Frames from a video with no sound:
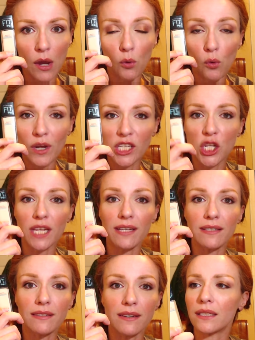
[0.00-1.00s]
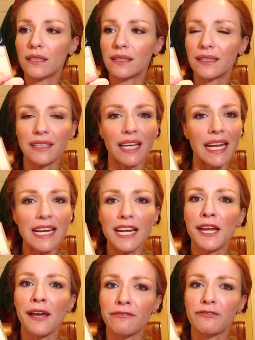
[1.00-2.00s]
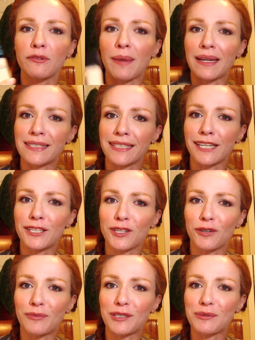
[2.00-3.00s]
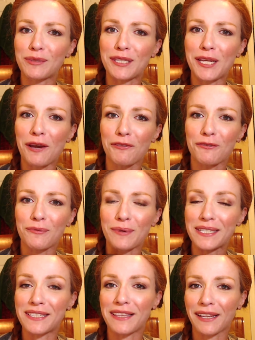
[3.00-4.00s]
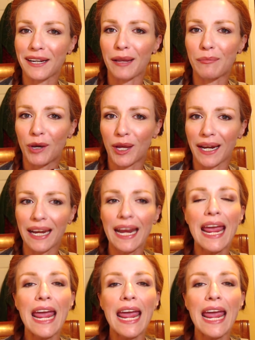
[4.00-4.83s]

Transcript: which is light enough for my skin tone, which was the other reason that I bought it.